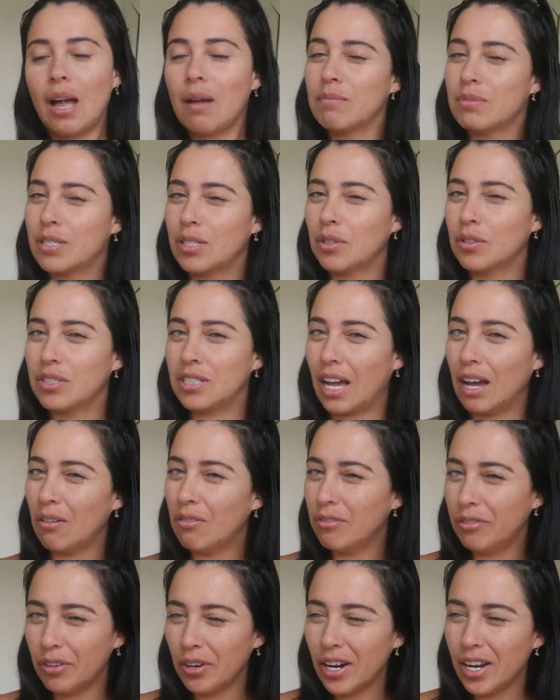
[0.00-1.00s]
I'm still
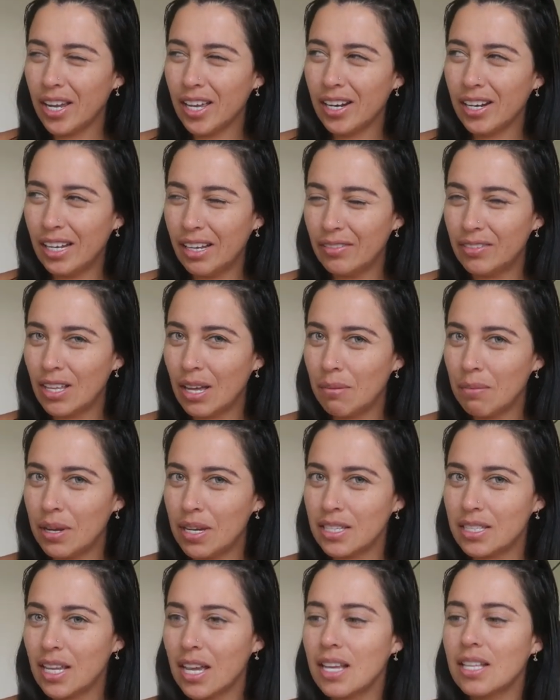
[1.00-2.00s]
down for it, if that
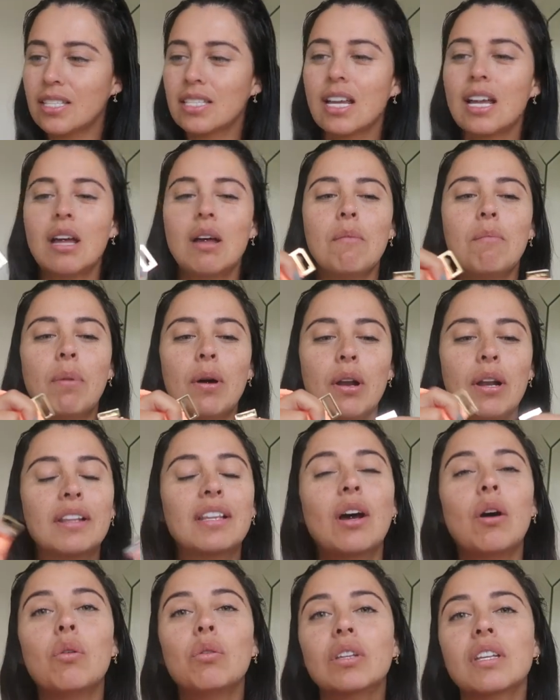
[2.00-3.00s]
makes sense. But
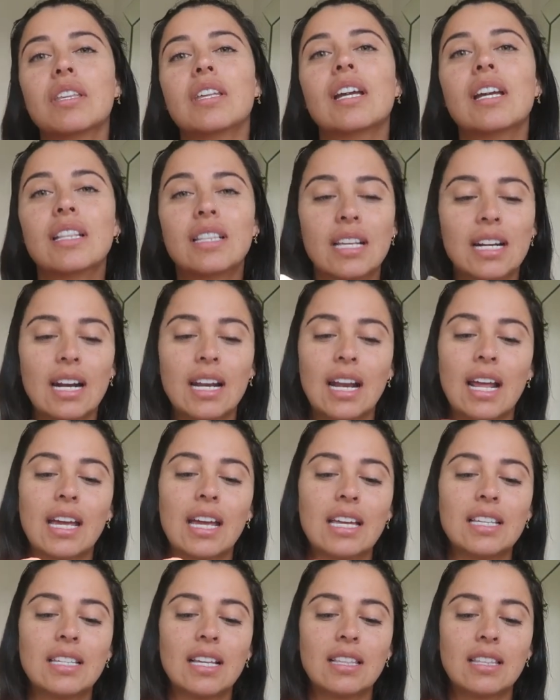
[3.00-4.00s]
the only thing I didn't
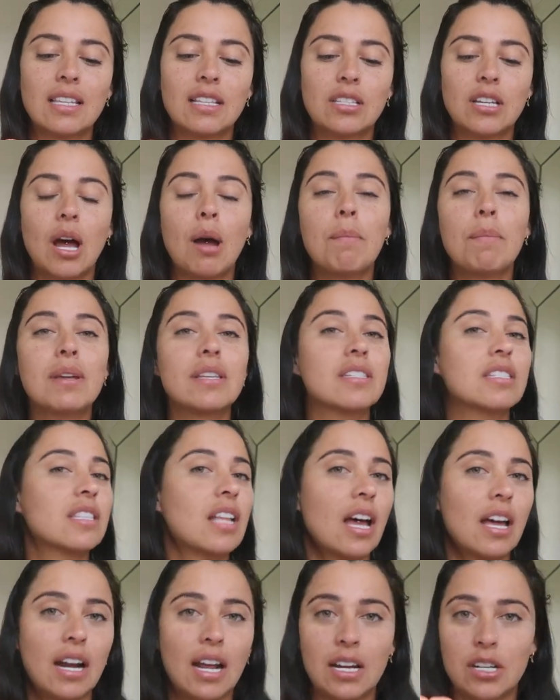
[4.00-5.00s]
like is that the top is
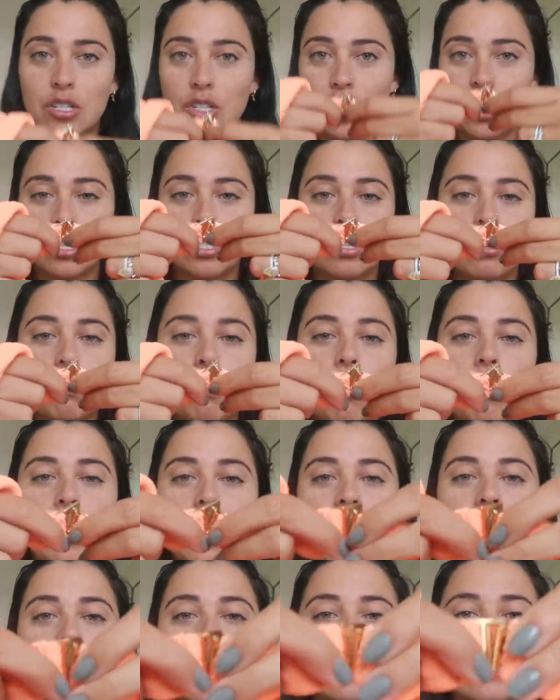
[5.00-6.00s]
not adjustable.
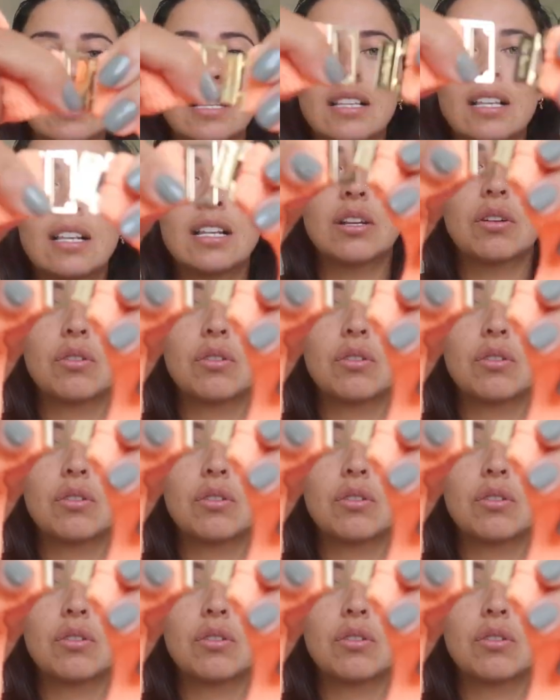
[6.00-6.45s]
It has like the